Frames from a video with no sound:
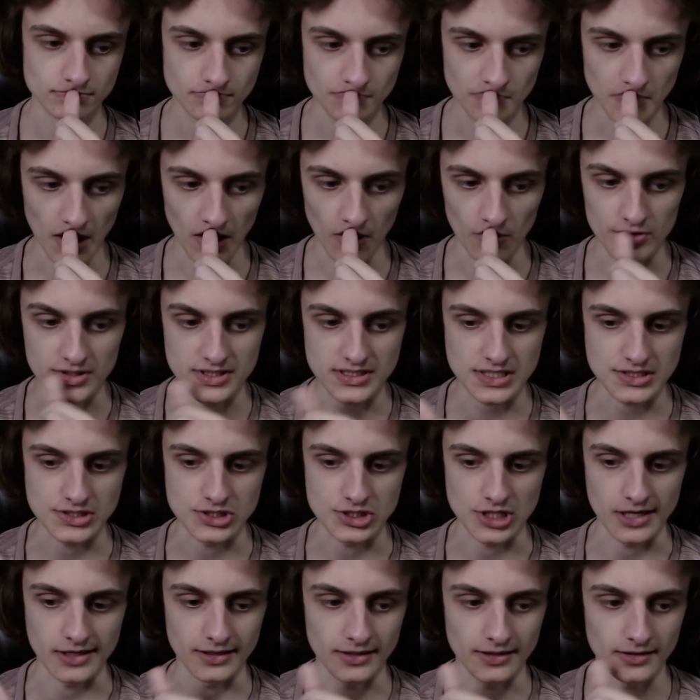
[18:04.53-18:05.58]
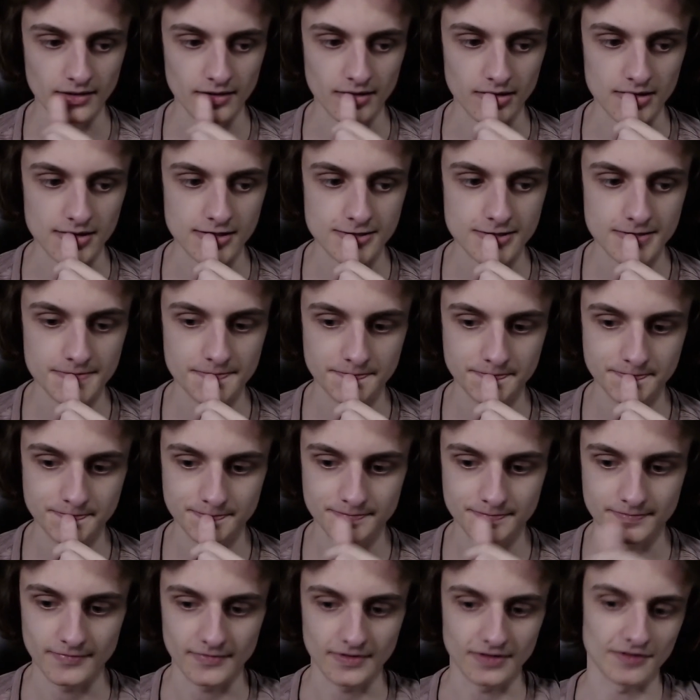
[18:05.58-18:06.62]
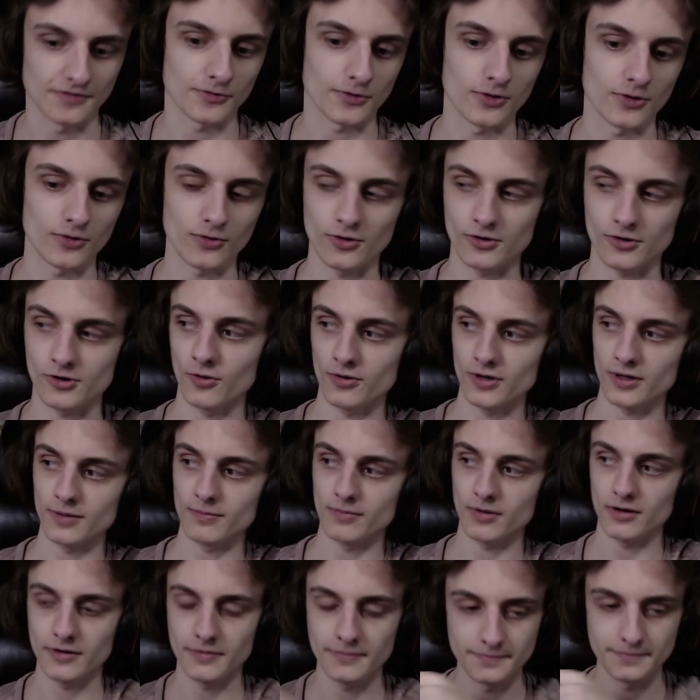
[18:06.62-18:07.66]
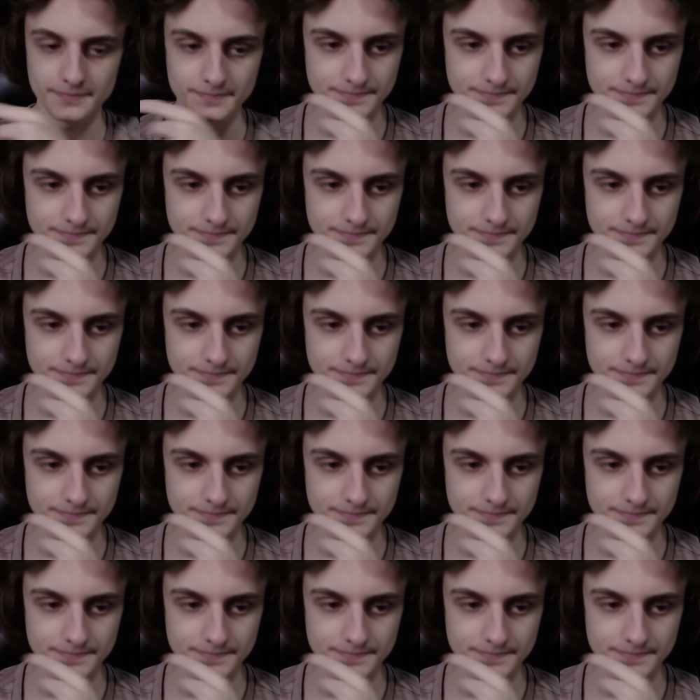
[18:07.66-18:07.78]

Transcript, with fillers: Oh, this is janky. Look at this. Recording bar.